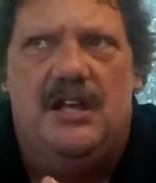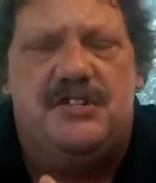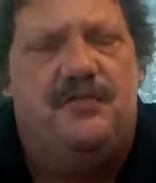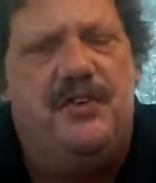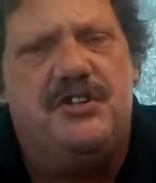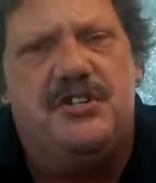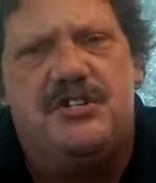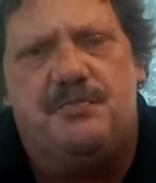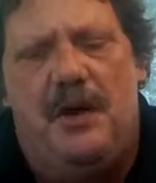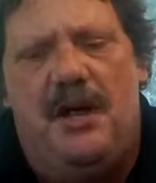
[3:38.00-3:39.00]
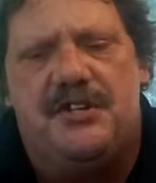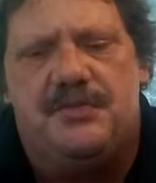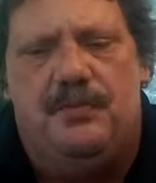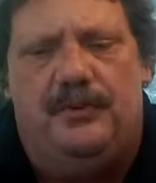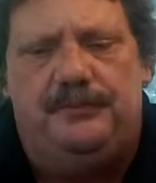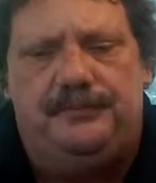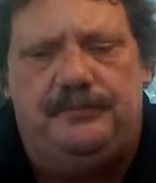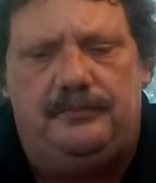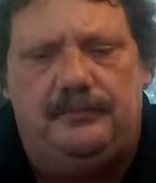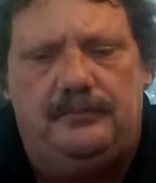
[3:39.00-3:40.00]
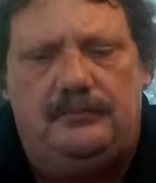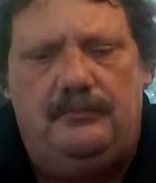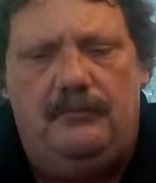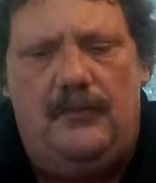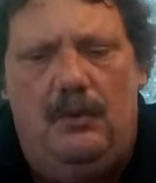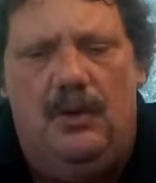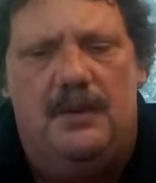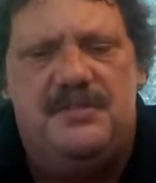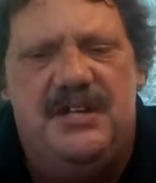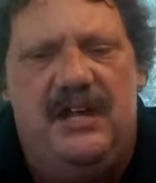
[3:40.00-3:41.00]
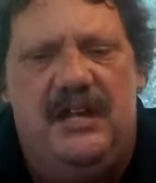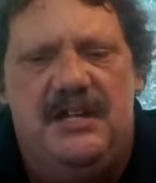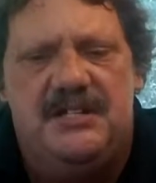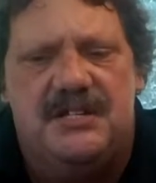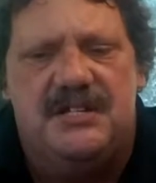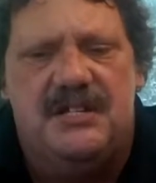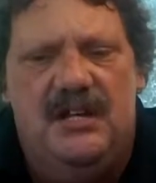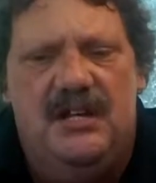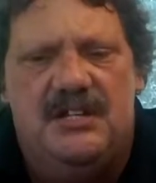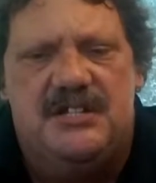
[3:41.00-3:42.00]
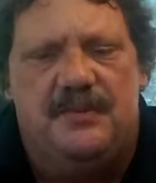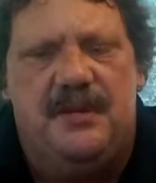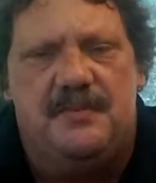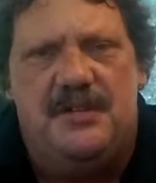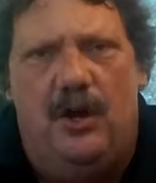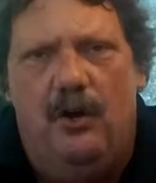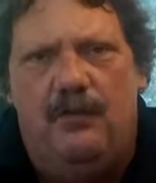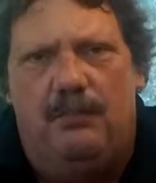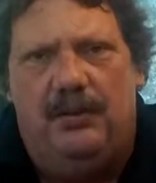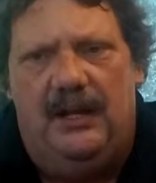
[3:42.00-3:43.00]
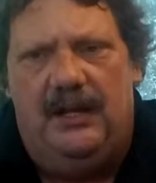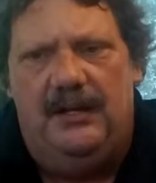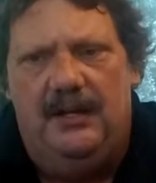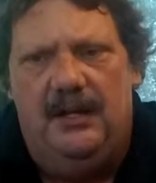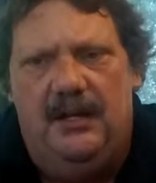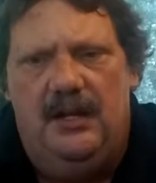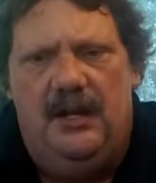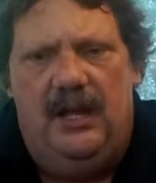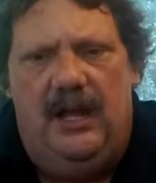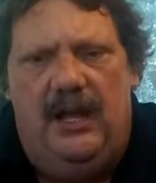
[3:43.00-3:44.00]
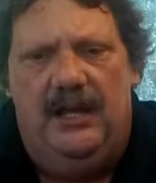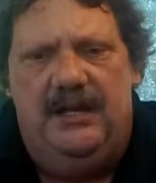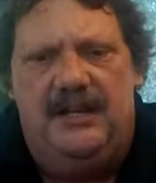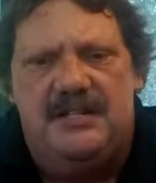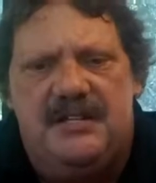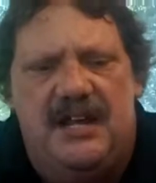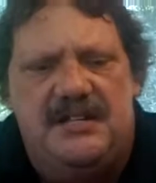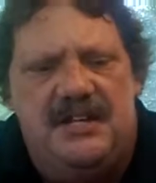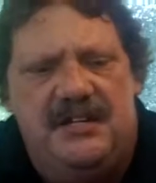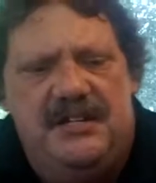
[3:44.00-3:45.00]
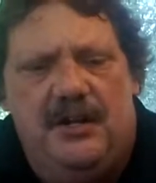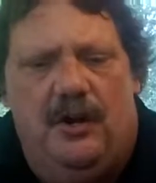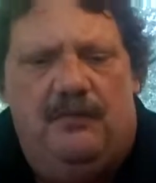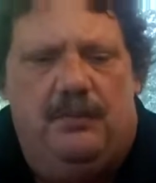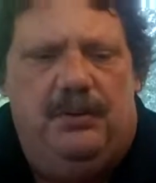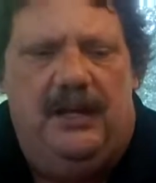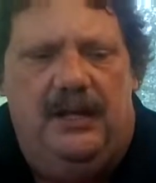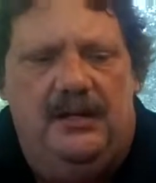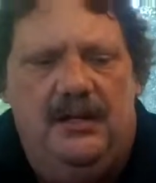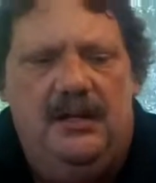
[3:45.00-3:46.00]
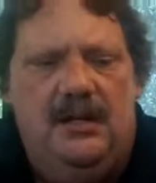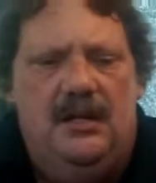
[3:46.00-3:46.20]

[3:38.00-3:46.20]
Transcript: efficient as possible. What I'm saying is sometimes I overplan. And in this case, I did overplan.